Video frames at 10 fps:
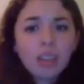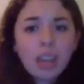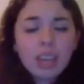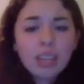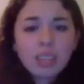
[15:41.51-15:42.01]

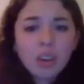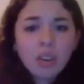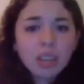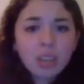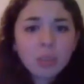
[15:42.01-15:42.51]

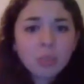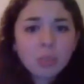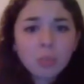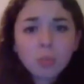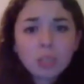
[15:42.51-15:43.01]
ASL idioms
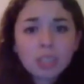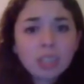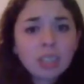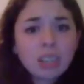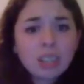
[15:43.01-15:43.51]
we
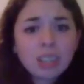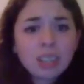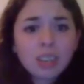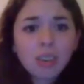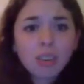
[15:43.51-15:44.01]
didn't
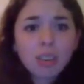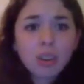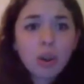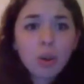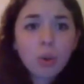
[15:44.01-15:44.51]
necessarily
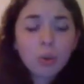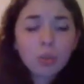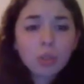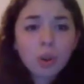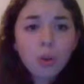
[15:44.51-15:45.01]
know.
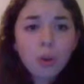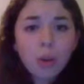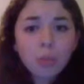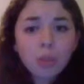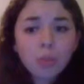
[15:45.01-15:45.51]
So,
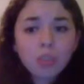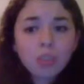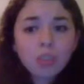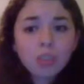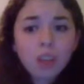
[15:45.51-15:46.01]
I mean, we
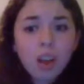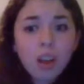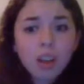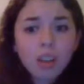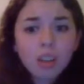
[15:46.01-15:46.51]
learned a
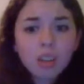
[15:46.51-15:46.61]
lot.